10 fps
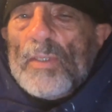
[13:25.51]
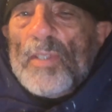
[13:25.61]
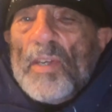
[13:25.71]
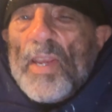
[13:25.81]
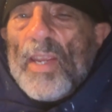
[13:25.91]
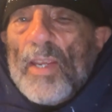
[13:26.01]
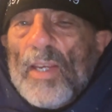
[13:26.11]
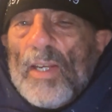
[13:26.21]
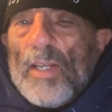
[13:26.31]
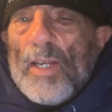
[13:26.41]
then I
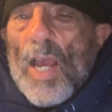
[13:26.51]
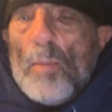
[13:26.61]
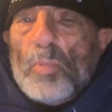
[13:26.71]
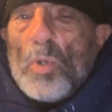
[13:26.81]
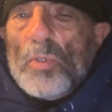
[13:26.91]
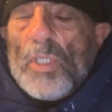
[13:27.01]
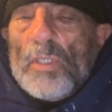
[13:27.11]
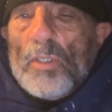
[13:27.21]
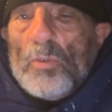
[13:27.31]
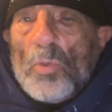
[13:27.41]
uploaded
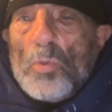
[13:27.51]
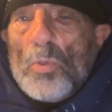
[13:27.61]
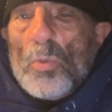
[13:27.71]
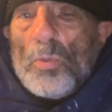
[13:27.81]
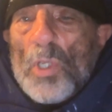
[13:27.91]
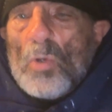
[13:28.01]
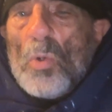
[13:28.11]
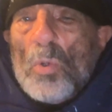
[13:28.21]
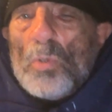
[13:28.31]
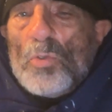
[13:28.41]
it to the
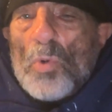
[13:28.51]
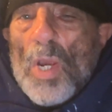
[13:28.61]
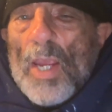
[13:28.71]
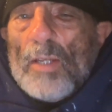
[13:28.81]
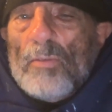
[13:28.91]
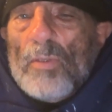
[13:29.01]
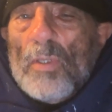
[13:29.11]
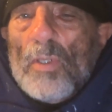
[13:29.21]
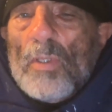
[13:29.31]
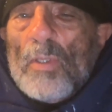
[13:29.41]
Google Drive
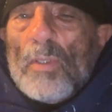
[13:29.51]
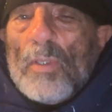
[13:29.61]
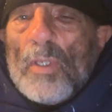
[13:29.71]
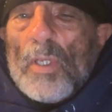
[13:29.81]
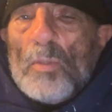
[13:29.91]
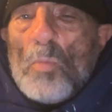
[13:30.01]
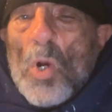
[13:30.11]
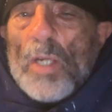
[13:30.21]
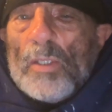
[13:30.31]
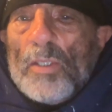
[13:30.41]
and
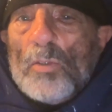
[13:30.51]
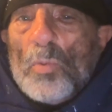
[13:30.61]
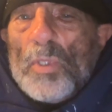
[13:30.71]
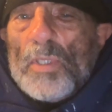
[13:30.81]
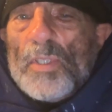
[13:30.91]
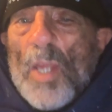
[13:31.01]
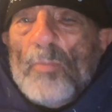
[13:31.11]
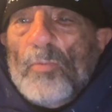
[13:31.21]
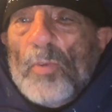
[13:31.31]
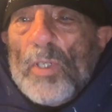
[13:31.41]
marked it with the
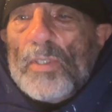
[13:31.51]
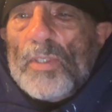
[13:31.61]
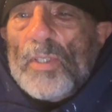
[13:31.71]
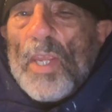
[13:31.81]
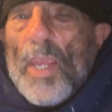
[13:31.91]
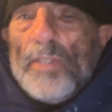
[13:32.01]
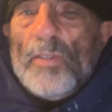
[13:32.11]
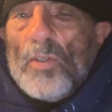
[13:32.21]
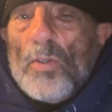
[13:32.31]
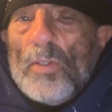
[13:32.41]
suffix
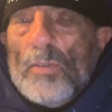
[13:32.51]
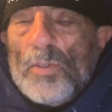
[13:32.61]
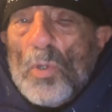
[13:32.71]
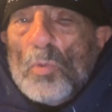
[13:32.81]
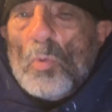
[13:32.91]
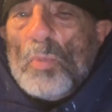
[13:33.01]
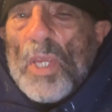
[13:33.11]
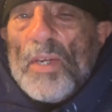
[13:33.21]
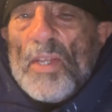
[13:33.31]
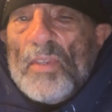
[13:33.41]
enter, so it will be
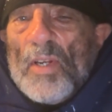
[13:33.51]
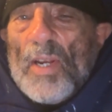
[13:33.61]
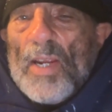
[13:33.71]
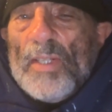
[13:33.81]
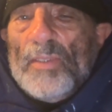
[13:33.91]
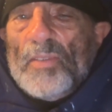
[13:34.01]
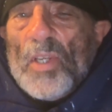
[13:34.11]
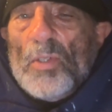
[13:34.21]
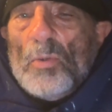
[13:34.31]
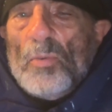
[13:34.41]
another line
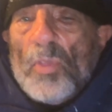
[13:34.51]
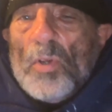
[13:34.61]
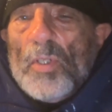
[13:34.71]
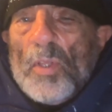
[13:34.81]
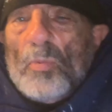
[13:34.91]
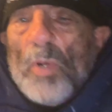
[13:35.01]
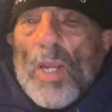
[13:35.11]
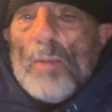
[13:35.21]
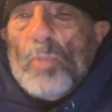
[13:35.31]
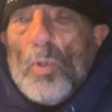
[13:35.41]
10 of 33
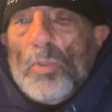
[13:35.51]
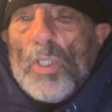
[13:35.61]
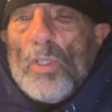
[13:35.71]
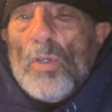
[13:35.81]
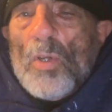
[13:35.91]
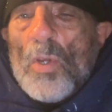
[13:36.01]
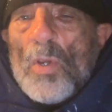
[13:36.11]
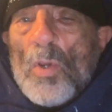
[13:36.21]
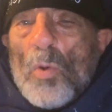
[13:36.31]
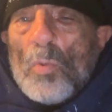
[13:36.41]
uploading,
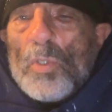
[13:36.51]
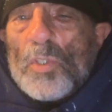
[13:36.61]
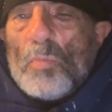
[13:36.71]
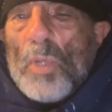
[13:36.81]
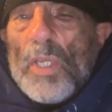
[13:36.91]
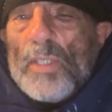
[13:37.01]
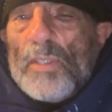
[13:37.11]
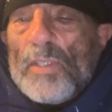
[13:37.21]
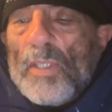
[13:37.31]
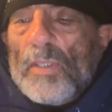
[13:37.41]
which
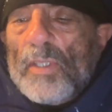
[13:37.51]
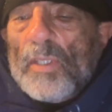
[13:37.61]
means that